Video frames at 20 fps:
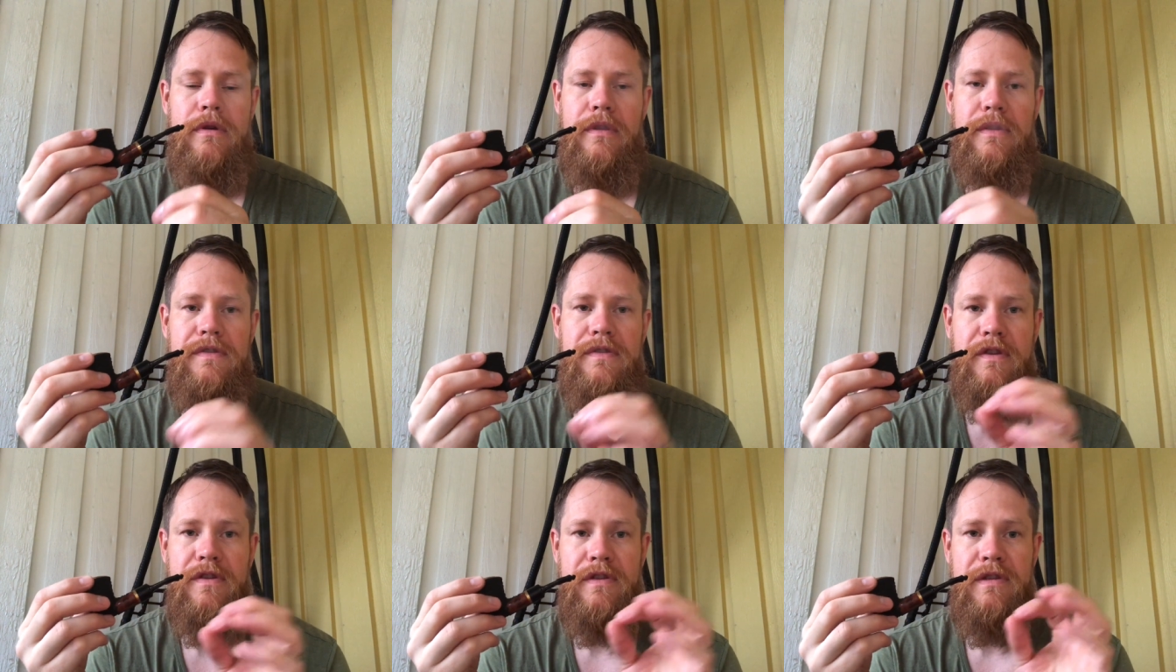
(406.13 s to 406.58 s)

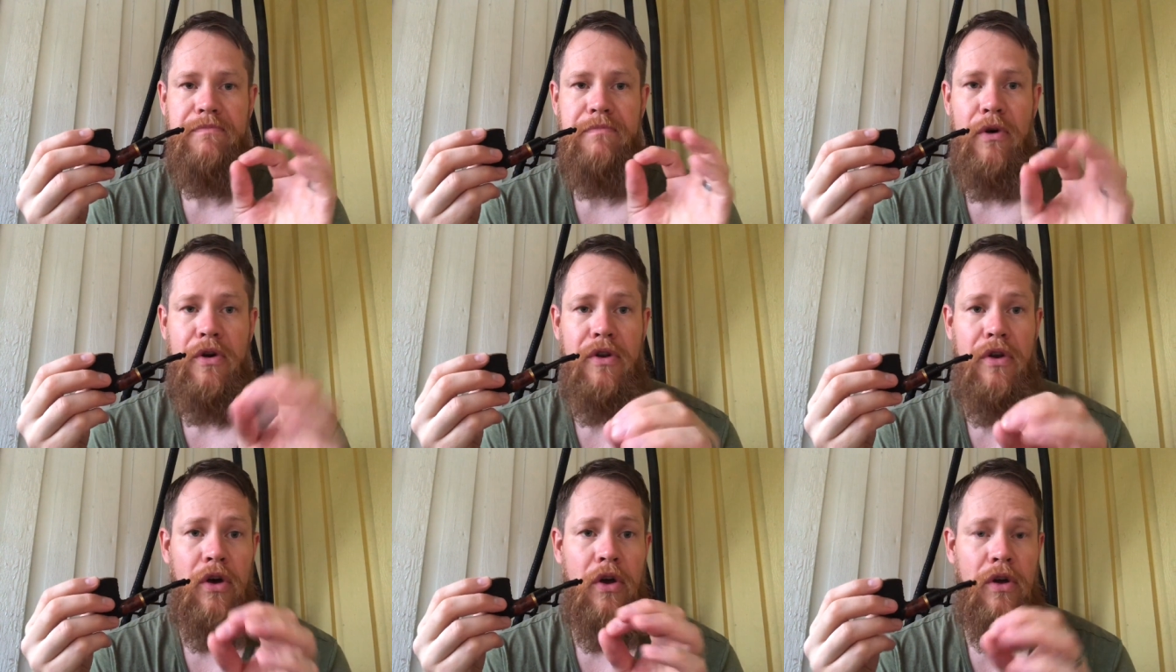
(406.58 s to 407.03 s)
Just a
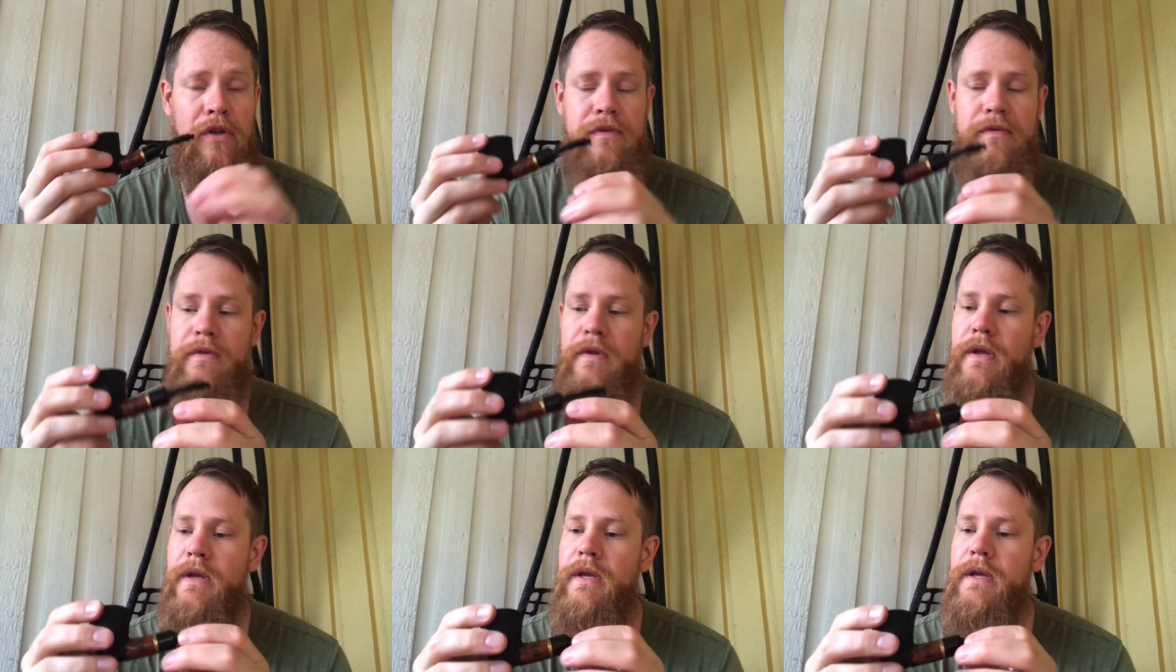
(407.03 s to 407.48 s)
spot
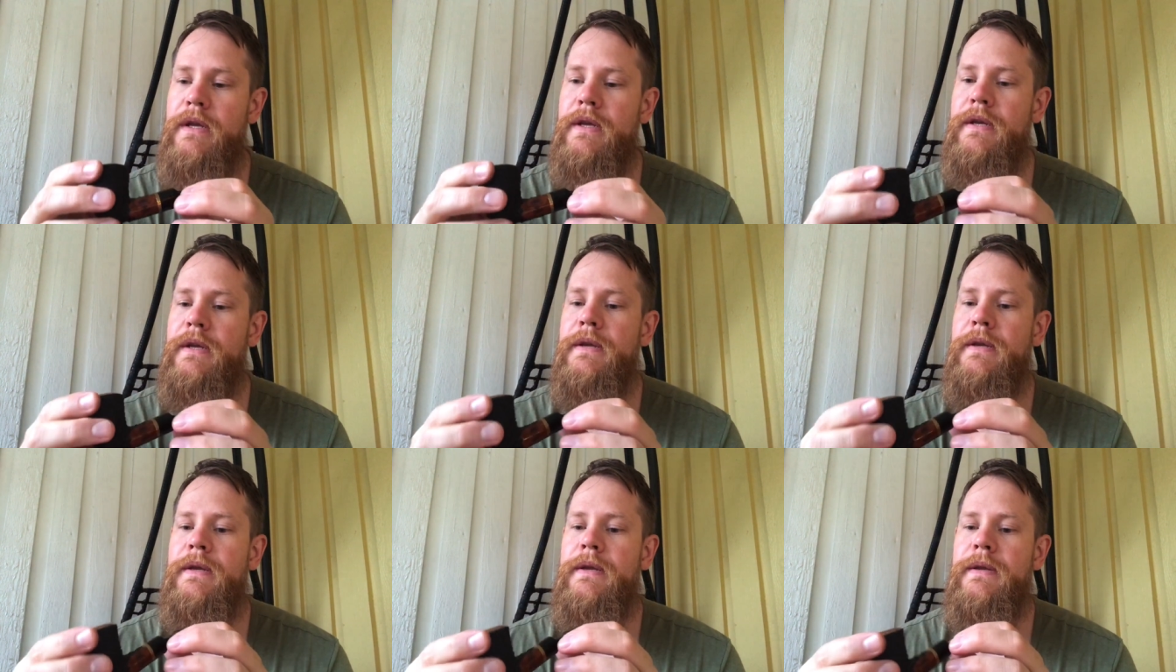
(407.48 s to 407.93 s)
on
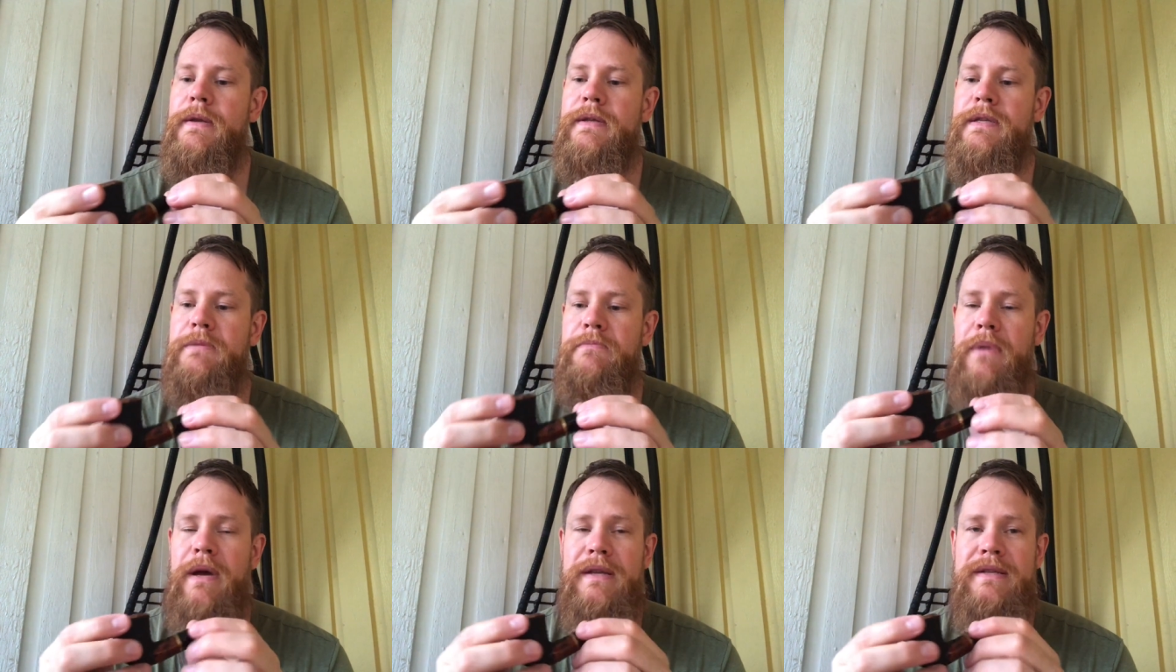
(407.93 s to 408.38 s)

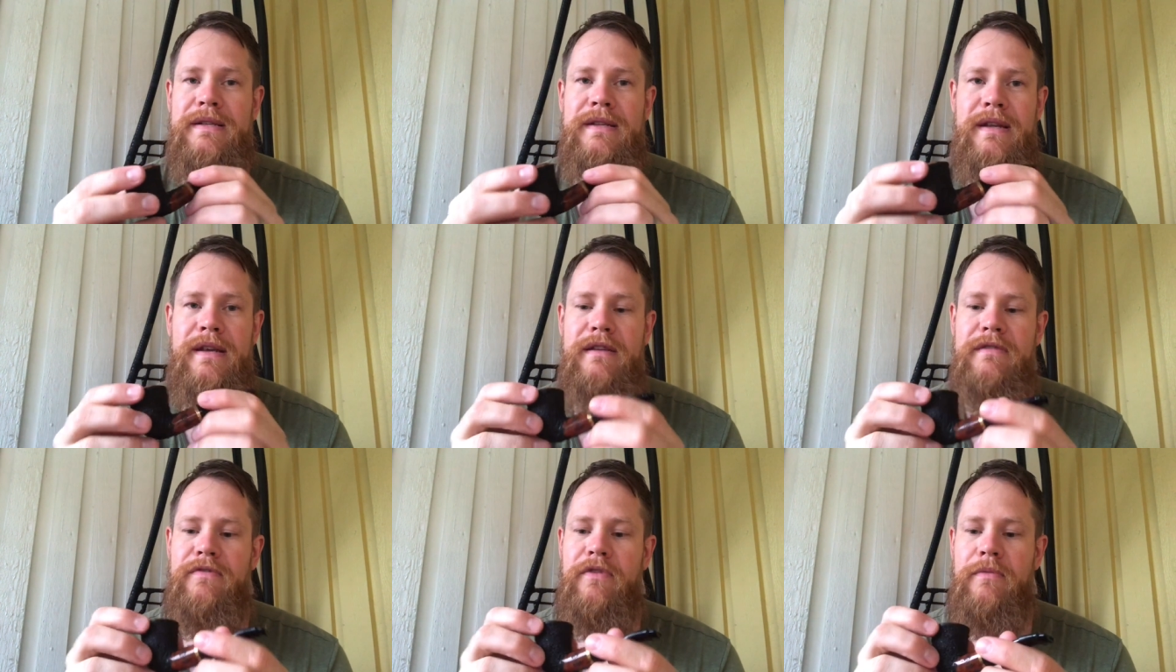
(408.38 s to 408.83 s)

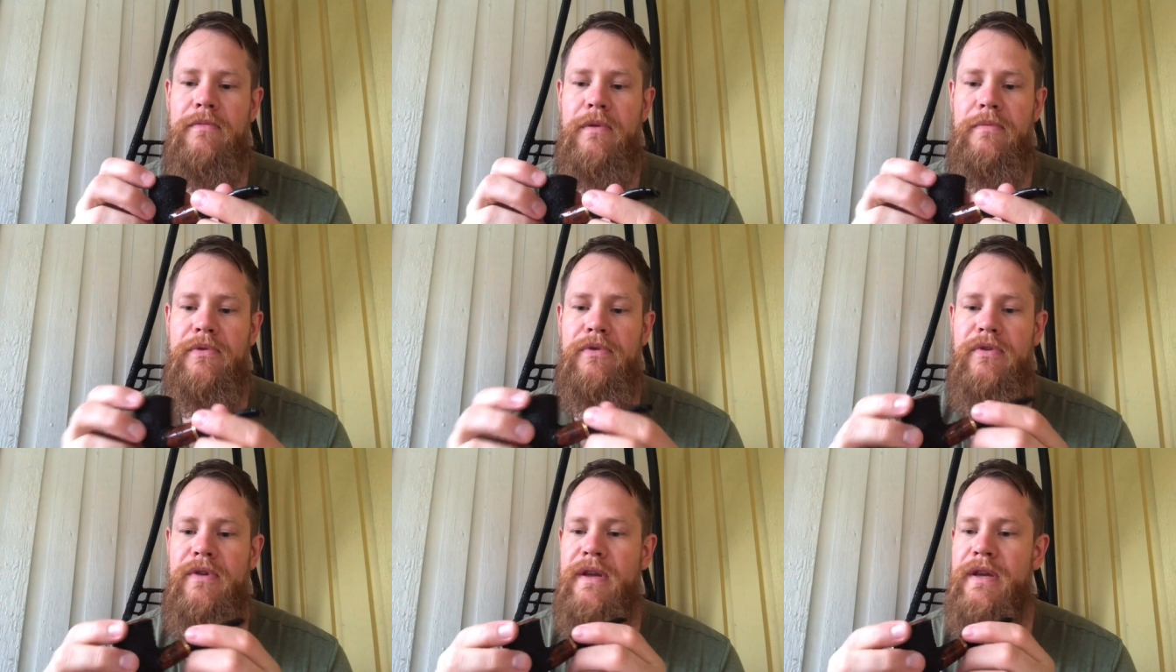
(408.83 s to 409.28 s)
spiciness from the
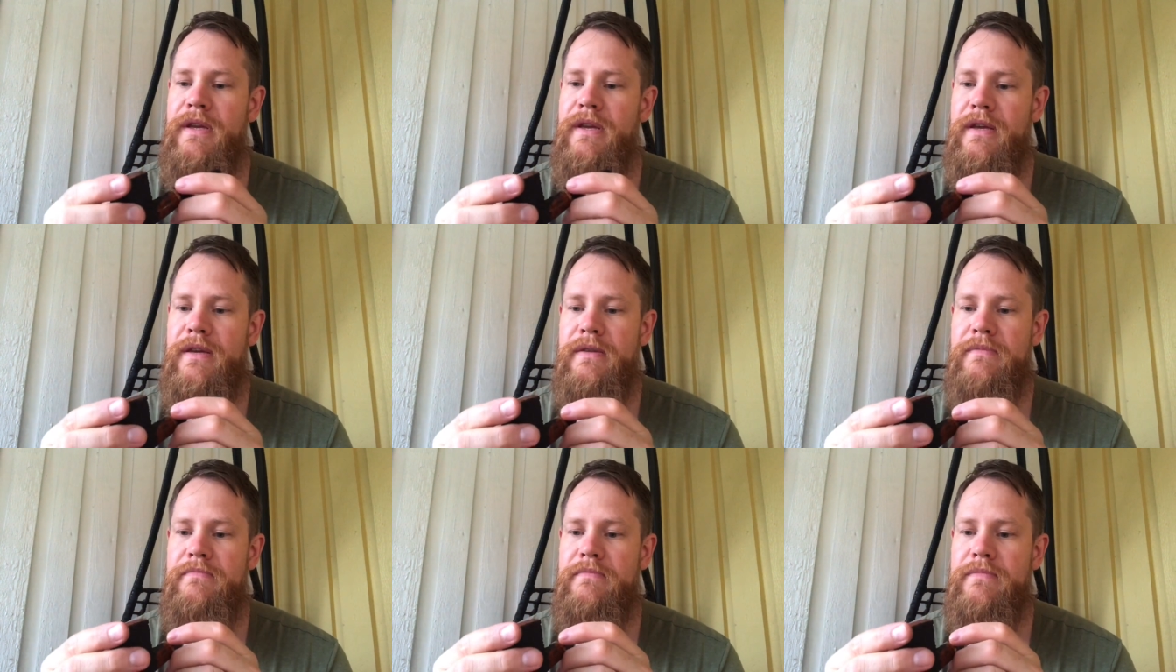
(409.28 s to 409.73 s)

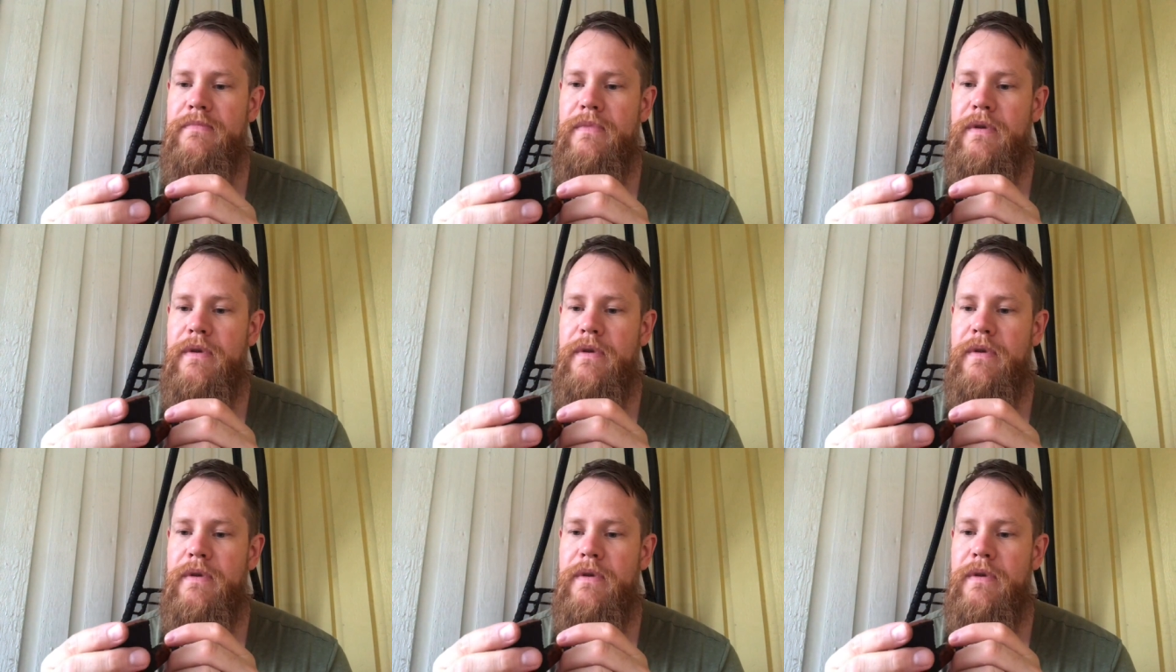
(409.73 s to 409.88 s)
Perique.